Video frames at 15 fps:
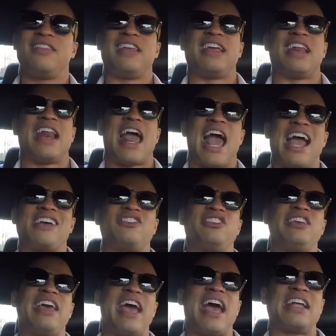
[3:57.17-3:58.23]
that it
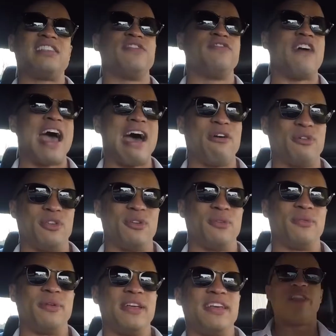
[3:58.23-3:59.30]
actually adds
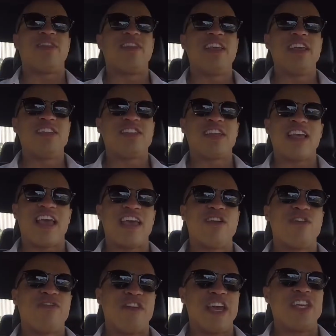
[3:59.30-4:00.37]
value. These
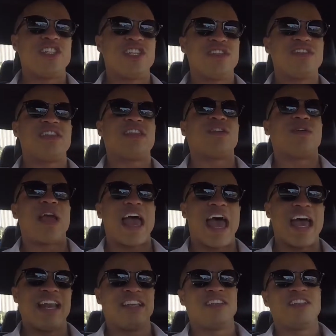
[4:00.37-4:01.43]
innovations that they're
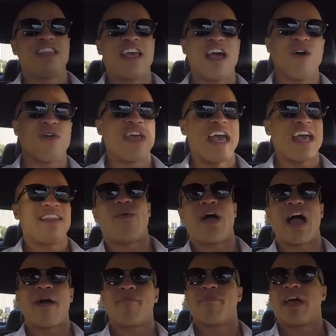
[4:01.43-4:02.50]
adding to the Hellcat,
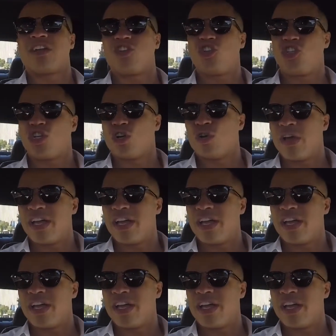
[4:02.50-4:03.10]
I'm not sure